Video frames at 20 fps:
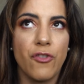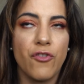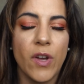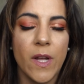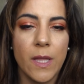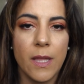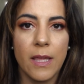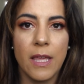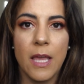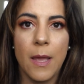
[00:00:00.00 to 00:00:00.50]
I
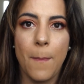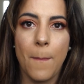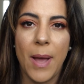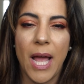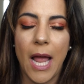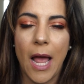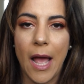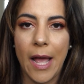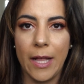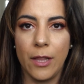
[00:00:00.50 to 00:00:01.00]
tried to keep
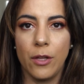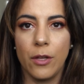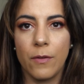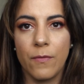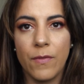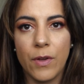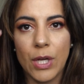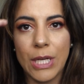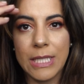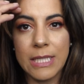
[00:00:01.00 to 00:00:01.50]
my eye
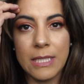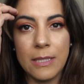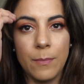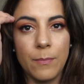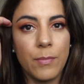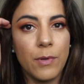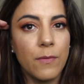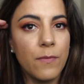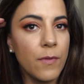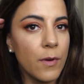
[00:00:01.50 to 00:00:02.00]
look very
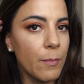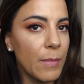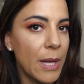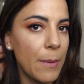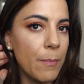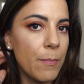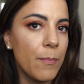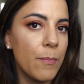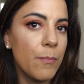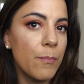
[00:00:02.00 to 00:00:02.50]
simple for
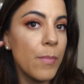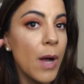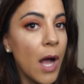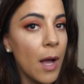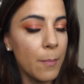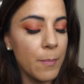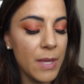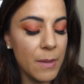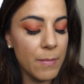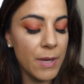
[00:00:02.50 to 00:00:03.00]
my
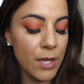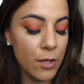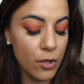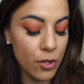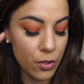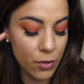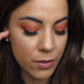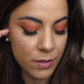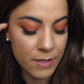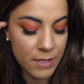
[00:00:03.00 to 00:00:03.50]
poppy
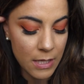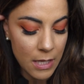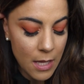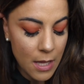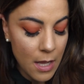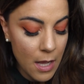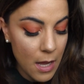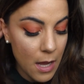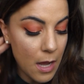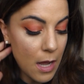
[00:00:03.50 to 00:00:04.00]
pictures.
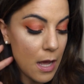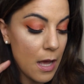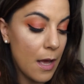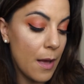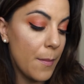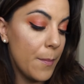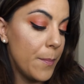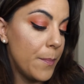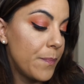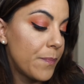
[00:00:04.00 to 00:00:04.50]

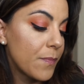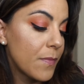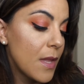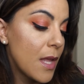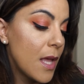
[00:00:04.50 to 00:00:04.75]
Um,